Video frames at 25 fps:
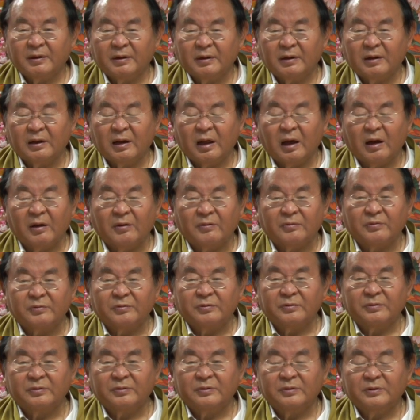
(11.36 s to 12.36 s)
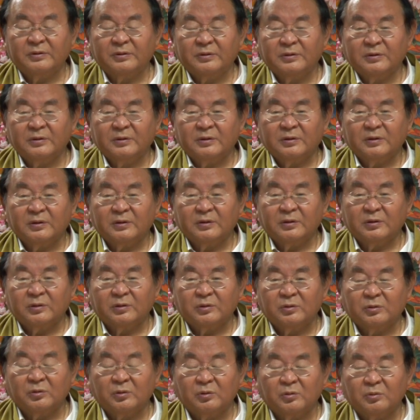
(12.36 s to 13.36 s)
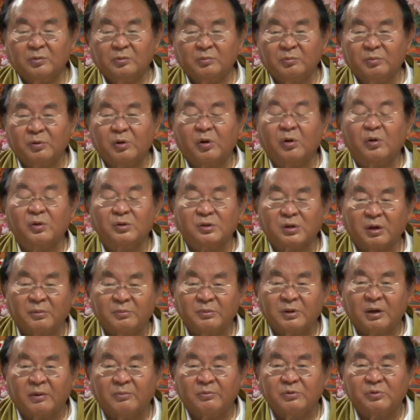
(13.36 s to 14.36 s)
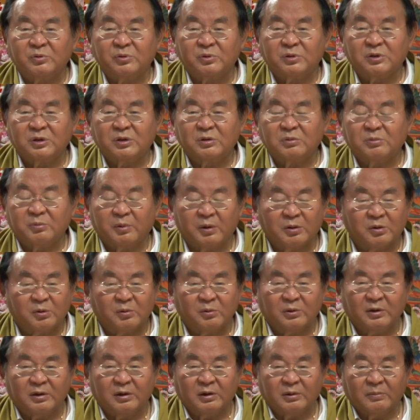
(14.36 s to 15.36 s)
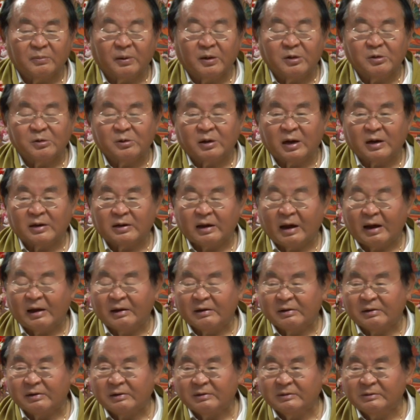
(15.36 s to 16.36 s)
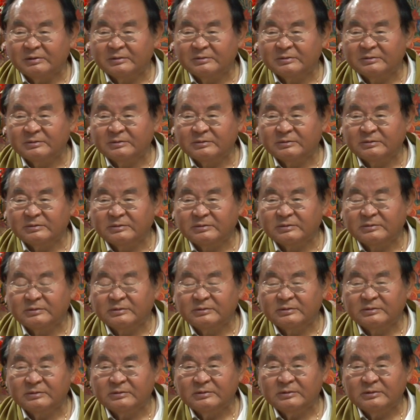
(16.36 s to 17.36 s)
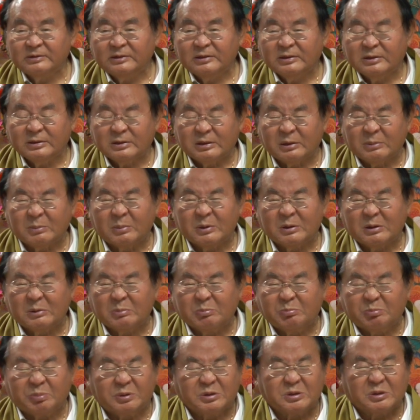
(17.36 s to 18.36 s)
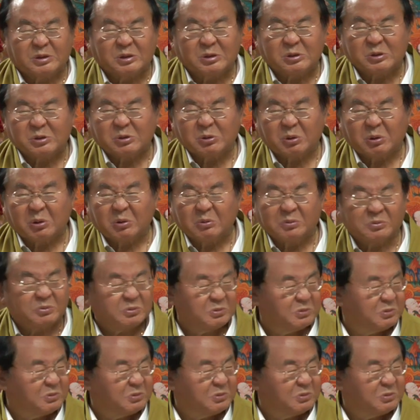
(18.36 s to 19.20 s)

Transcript: Love, you know, because sometimes you see when you get angry, somebody pisses you off.